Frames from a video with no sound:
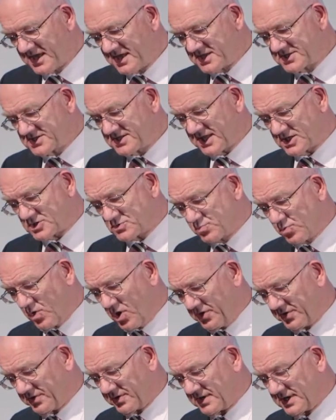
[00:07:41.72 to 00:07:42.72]
So that's
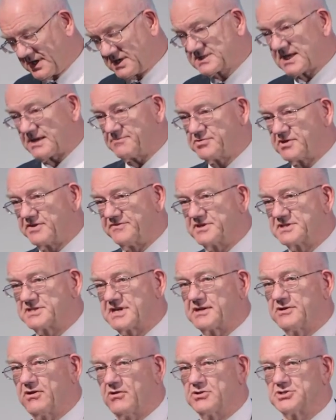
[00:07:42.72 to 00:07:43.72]
one example of a
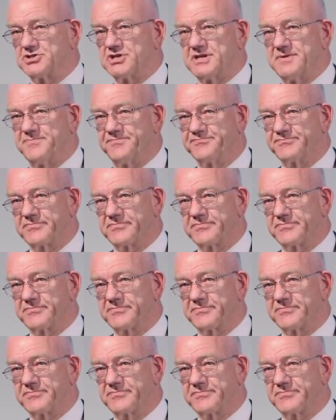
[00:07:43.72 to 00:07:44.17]
technology.